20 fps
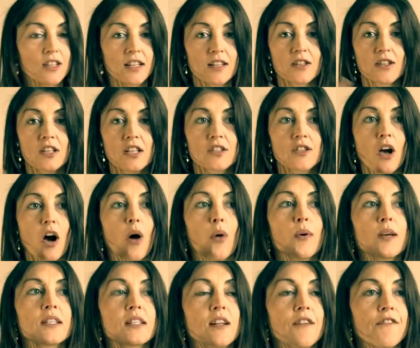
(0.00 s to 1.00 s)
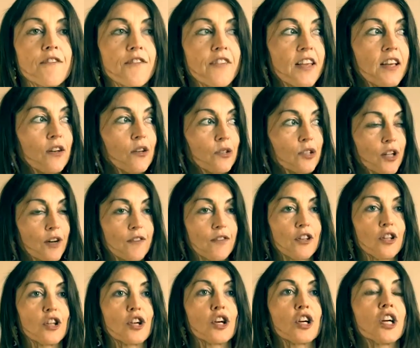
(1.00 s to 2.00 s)
It's always in a field of
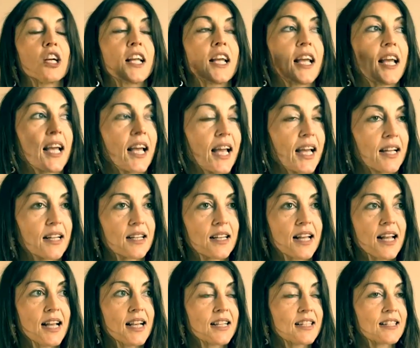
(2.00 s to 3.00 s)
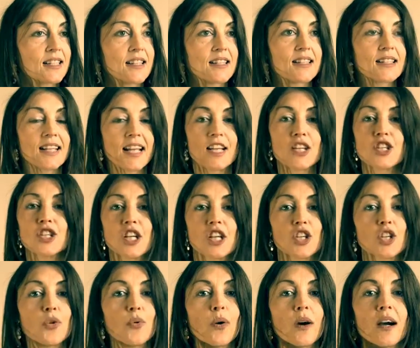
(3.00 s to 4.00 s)
learning and
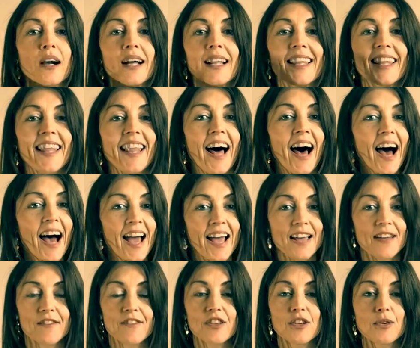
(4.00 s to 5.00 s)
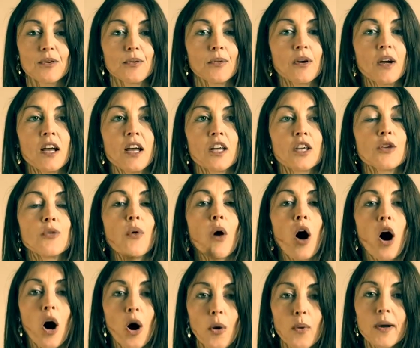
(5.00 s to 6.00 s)
sensation. You are alive. You
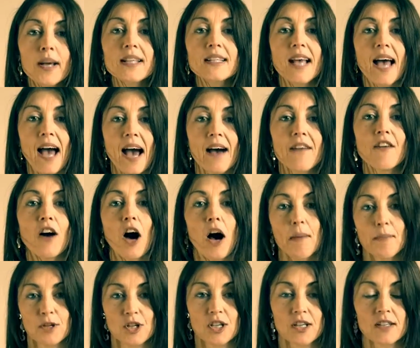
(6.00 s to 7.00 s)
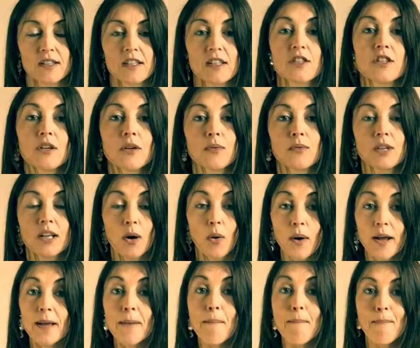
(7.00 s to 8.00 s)
always have options. And so
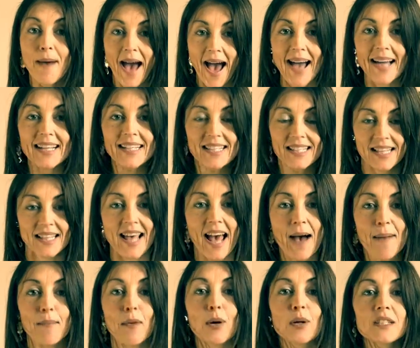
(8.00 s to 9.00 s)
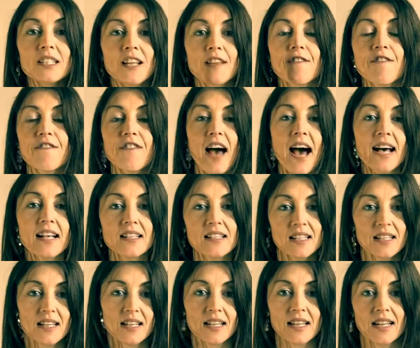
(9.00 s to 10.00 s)
going back to that
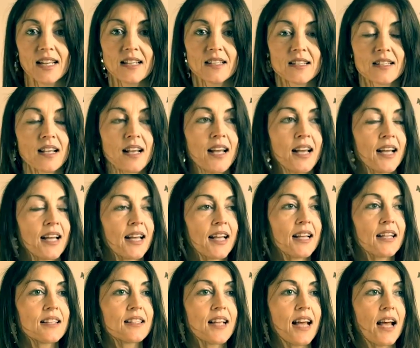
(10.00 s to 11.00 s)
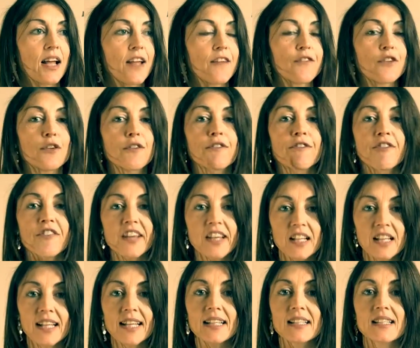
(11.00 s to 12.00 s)
multifacetedness is that if you're
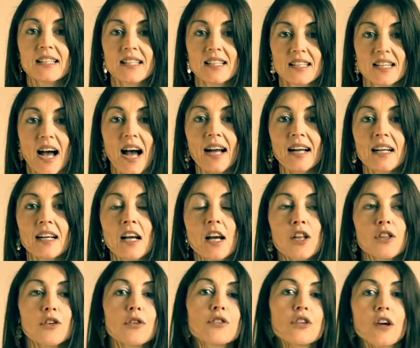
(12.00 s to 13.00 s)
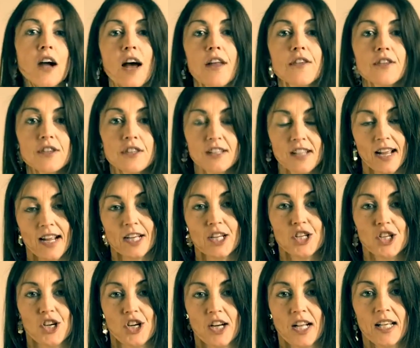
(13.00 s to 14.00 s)
feeling stuck, those are other
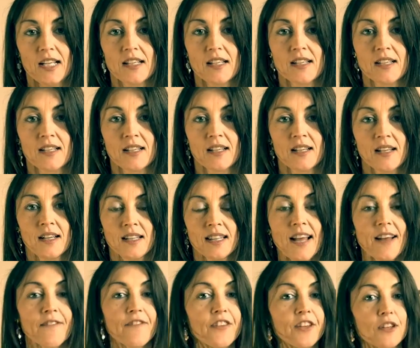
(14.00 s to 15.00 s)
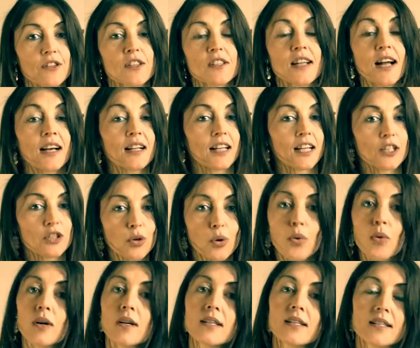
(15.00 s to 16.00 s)
sign journeys that feel stuck. Like
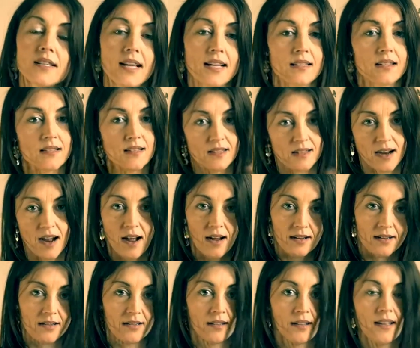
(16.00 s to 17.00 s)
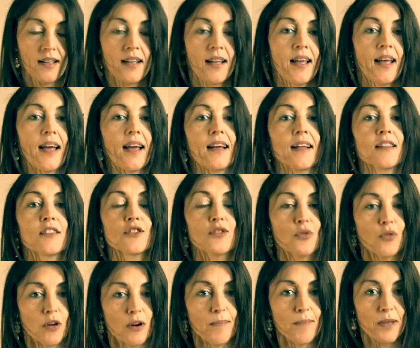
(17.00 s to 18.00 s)
Taurus gets stuck, and
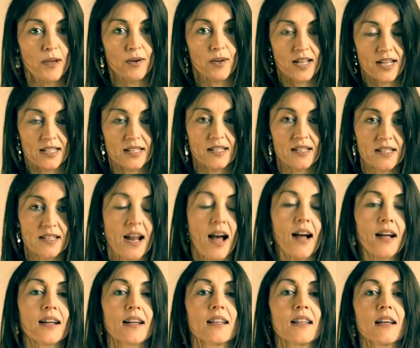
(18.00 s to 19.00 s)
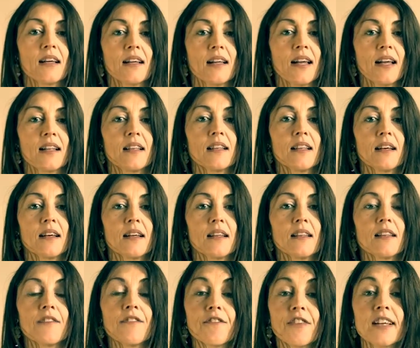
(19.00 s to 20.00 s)
Scorpio gets stuck, and
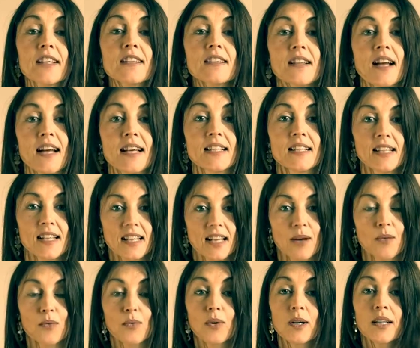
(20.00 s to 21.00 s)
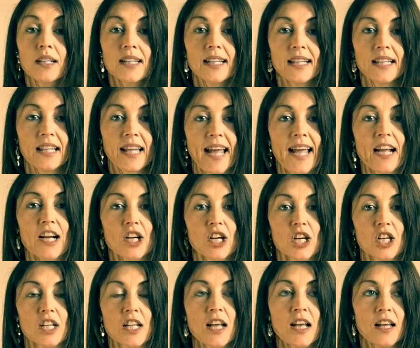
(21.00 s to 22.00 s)
the fixed signs can get really
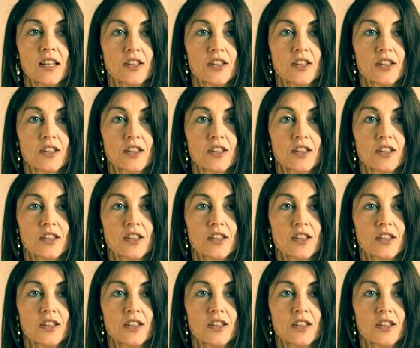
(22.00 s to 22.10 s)
layered.